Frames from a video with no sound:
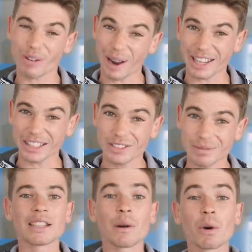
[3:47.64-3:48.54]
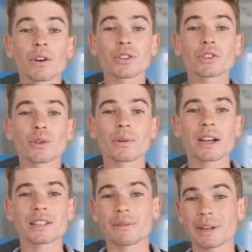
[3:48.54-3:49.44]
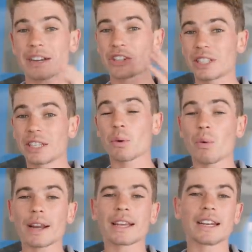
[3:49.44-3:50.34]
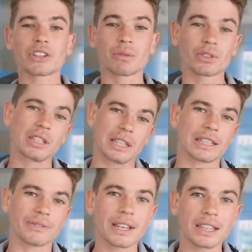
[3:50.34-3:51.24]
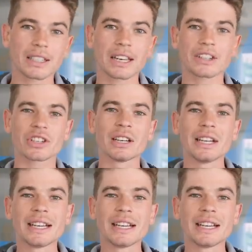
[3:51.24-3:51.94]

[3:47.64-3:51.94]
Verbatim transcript: G-Wagons. Now, one of the supercars that we actually see in the white collection, which is the Las Vegas collection,